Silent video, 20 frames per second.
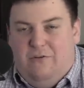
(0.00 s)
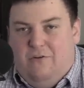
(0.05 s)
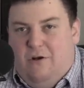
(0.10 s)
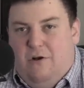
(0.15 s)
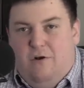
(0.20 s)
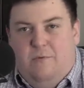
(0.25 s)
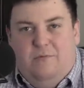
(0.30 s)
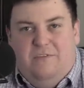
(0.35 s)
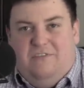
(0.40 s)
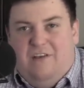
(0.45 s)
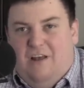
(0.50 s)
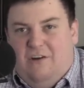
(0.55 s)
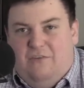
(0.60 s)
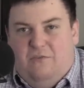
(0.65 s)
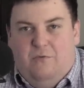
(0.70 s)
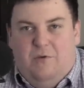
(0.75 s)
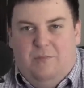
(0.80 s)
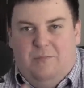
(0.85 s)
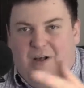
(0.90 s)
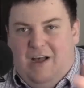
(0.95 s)

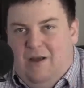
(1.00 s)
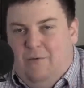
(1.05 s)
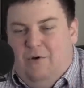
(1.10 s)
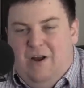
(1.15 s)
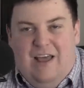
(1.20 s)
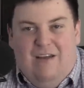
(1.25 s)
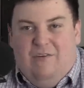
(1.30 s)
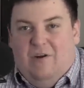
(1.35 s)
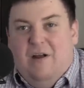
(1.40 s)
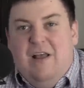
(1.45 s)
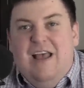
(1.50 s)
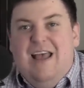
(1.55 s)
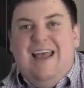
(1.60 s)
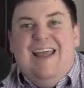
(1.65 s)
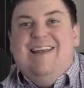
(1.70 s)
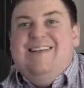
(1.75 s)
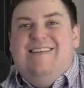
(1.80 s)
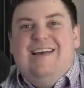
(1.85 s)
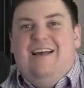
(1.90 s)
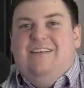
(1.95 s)
homosexual, bi, whatever,
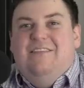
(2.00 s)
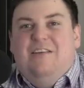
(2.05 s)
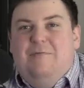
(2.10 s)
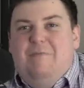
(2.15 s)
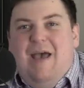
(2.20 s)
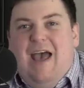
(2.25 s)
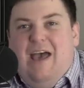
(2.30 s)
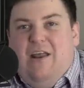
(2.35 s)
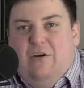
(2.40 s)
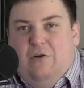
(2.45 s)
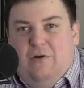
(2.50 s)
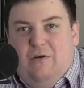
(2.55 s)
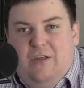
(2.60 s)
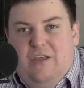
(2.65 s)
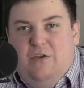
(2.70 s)
it doesn't matter.